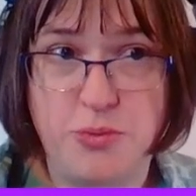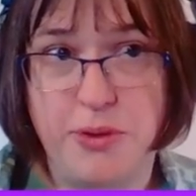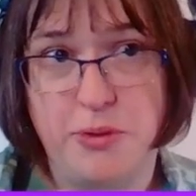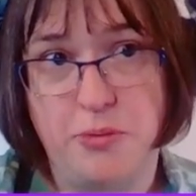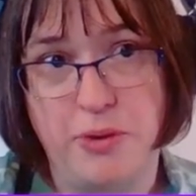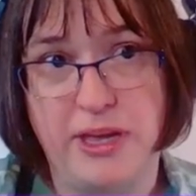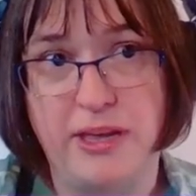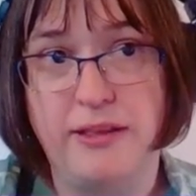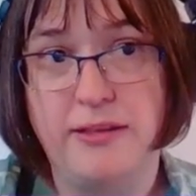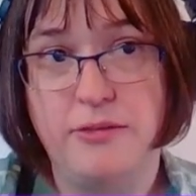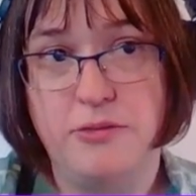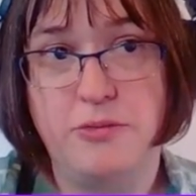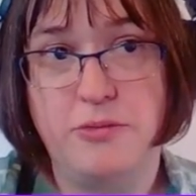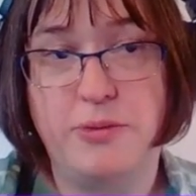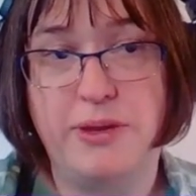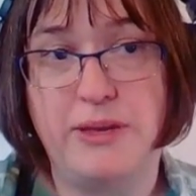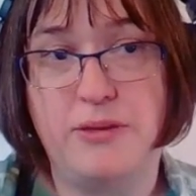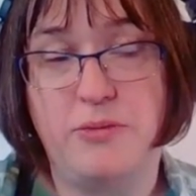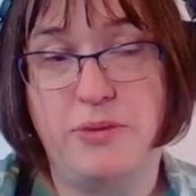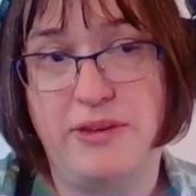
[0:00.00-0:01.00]
we will,
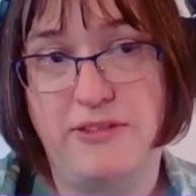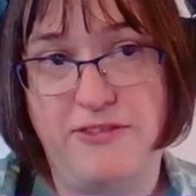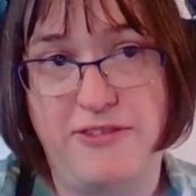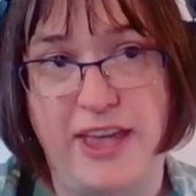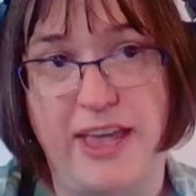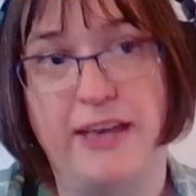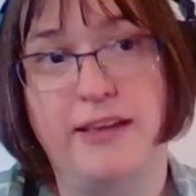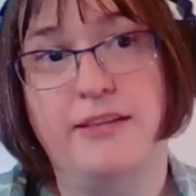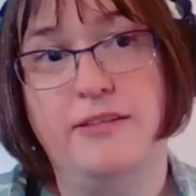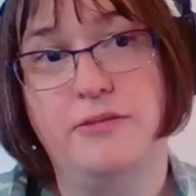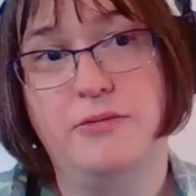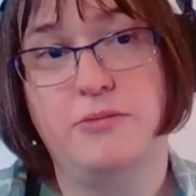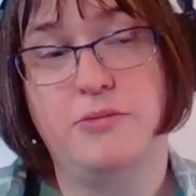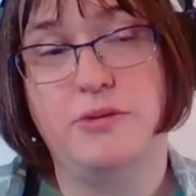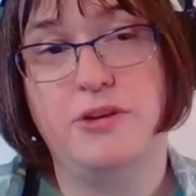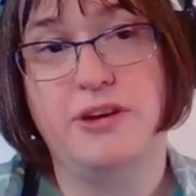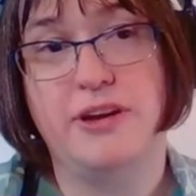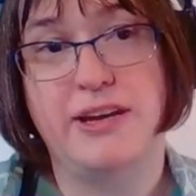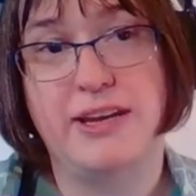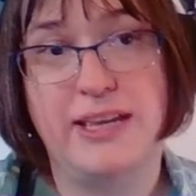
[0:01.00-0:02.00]
we, we fail,
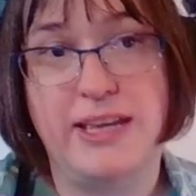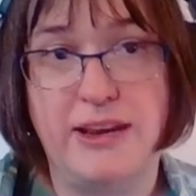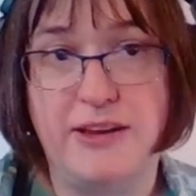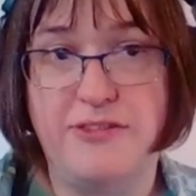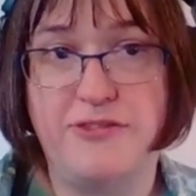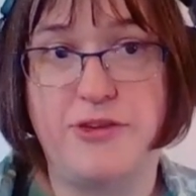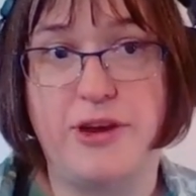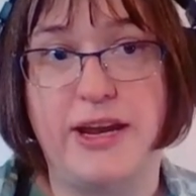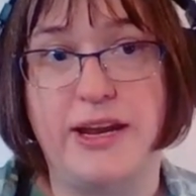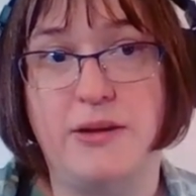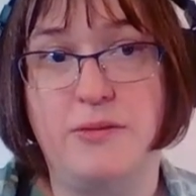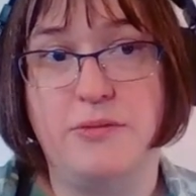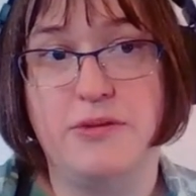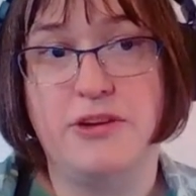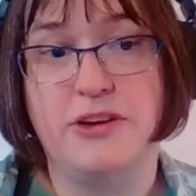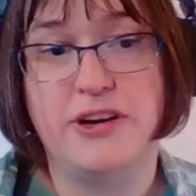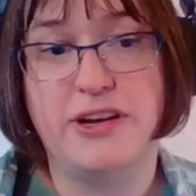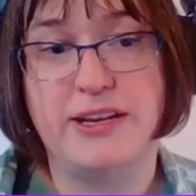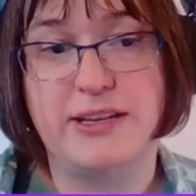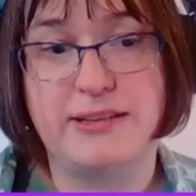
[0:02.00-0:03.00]
we're going to get afraid,
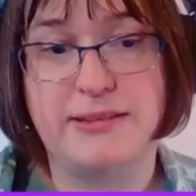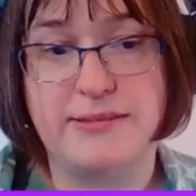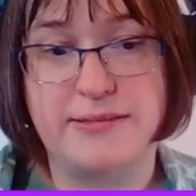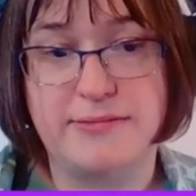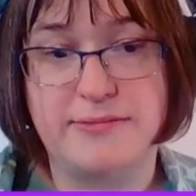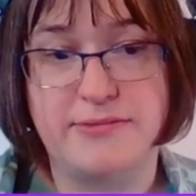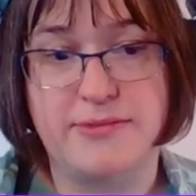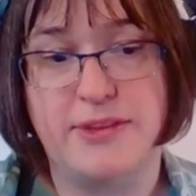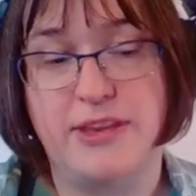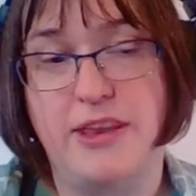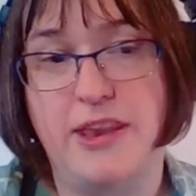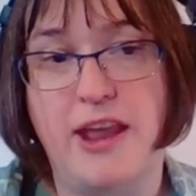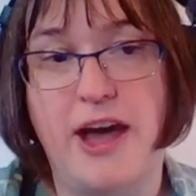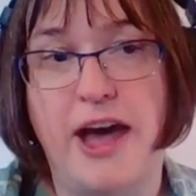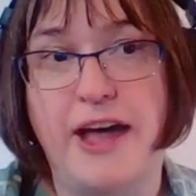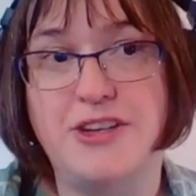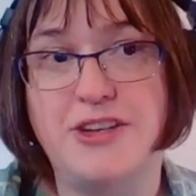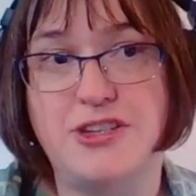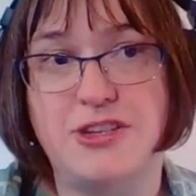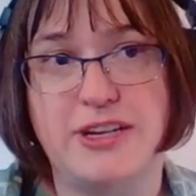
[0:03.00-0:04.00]
we're going to
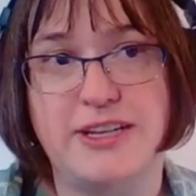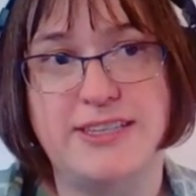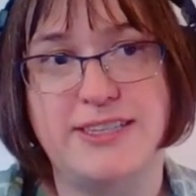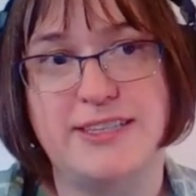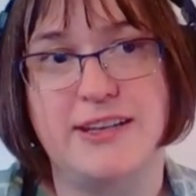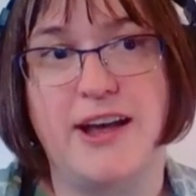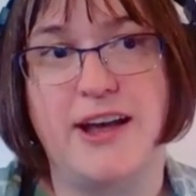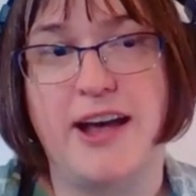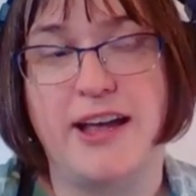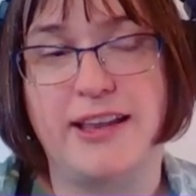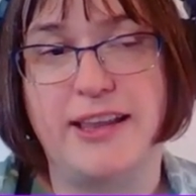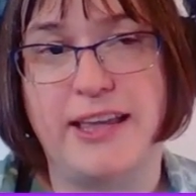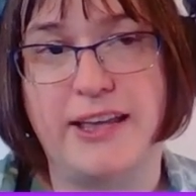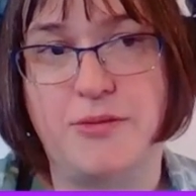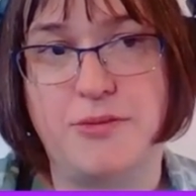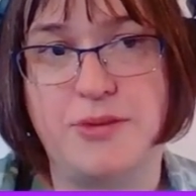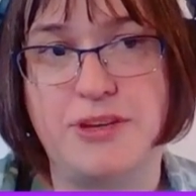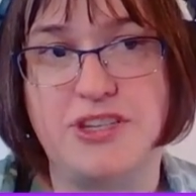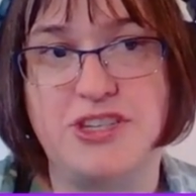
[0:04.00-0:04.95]
not trust God like we